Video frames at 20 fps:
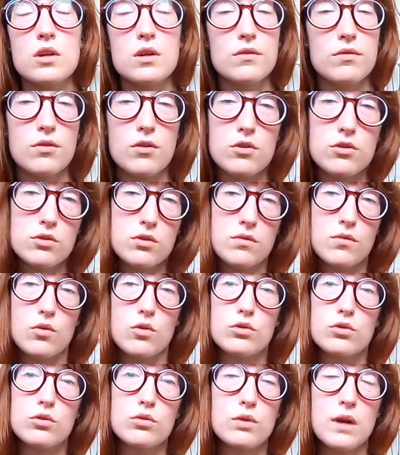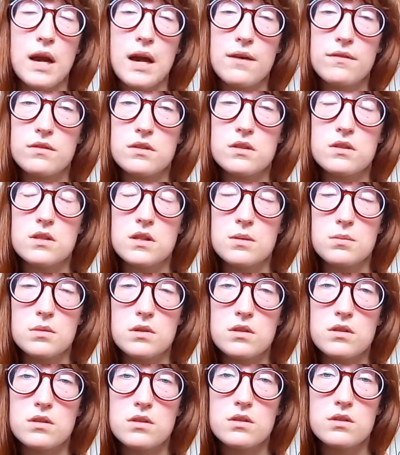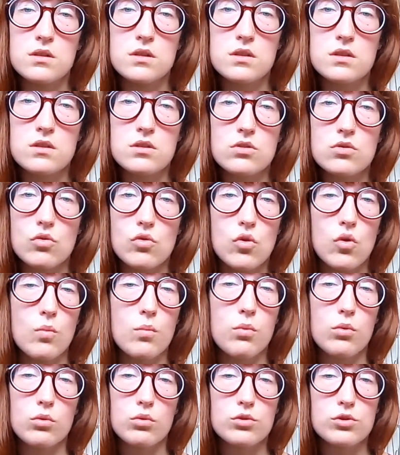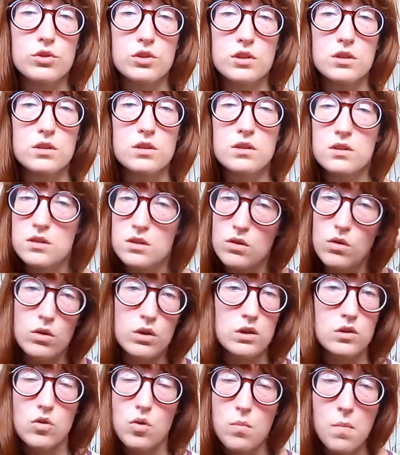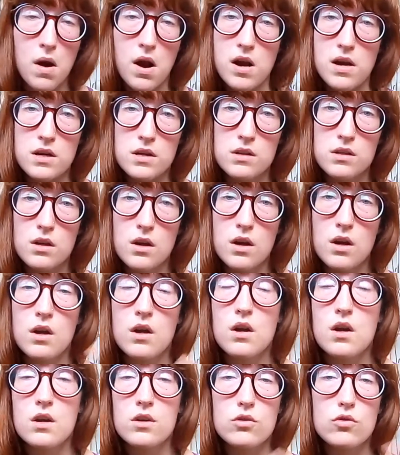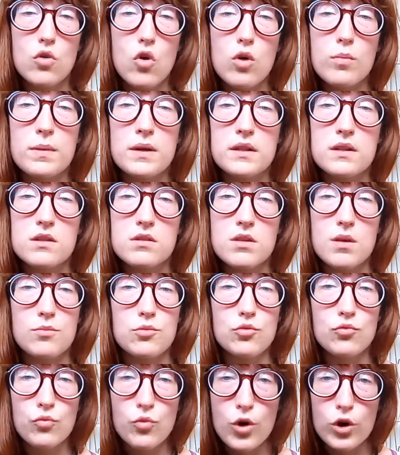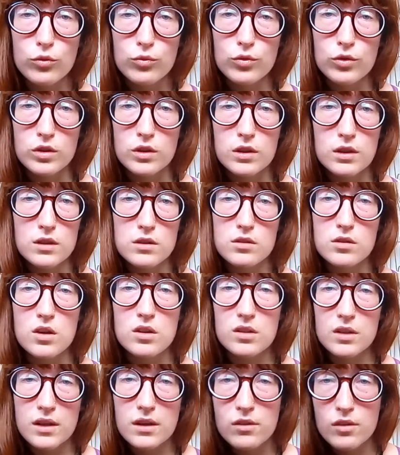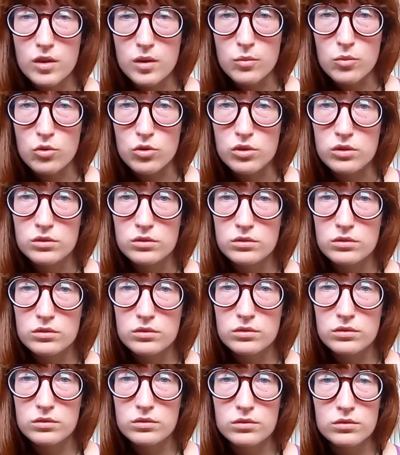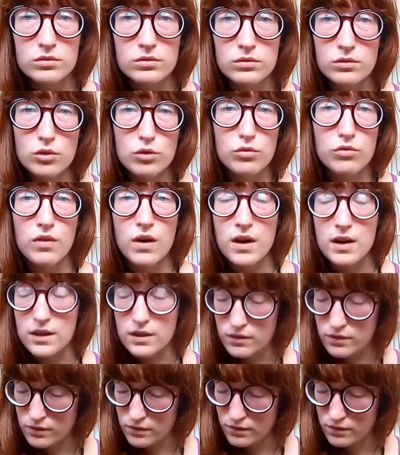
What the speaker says: first of all, you don't have these demons. This is your own bullshit. It's all in your mind. You all made this up. You've worked with it. It's not there anymore. You're fine.